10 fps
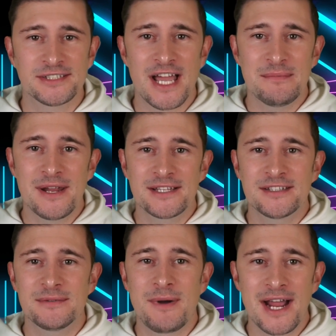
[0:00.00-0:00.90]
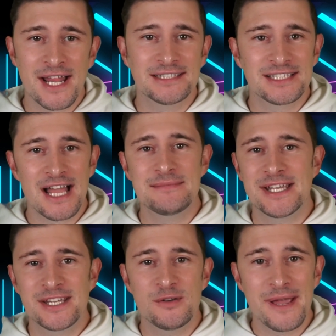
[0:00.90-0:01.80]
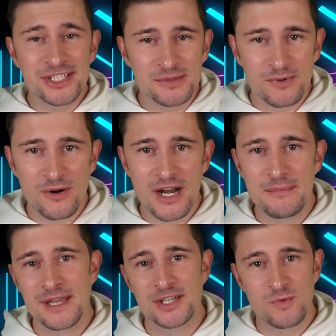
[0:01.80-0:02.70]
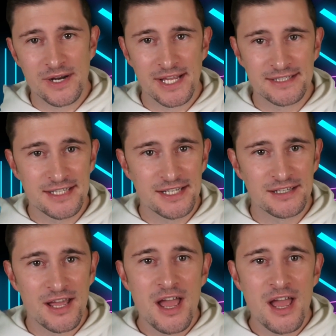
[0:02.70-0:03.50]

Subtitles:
admitted to the Binance Labs incubation program in 2018,